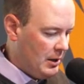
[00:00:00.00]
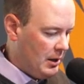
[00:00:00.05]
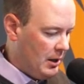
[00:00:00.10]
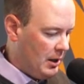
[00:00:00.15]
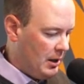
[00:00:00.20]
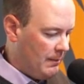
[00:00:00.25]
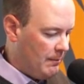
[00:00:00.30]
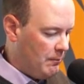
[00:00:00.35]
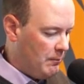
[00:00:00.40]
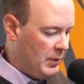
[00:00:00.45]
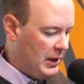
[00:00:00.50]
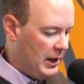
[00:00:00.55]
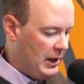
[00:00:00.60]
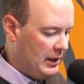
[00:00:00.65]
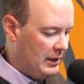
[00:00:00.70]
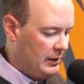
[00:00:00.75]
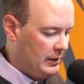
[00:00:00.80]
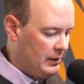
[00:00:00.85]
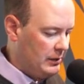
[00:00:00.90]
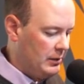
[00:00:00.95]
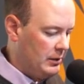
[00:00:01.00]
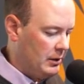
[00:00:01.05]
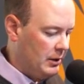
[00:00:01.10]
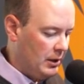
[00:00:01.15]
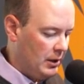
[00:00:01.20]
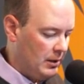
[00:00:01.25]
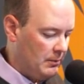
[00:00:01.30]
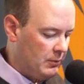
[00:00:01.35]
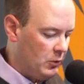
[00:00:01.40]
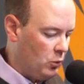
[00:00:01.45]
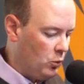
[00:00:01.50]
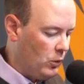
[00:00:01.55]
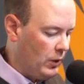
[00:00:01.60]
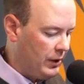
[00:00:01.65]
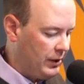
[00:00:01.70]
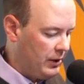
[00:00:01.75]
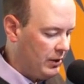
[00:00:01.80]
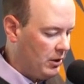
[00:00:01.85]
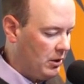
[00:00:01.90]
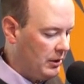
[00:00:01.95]
Um, but um,
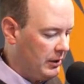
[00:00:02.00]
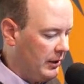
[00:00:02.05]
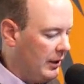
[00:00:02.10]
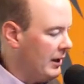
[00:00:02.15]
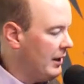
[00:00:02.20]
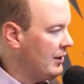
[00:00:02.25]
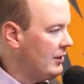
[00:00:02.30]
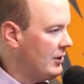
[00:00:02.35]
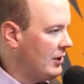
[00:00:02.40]
with the online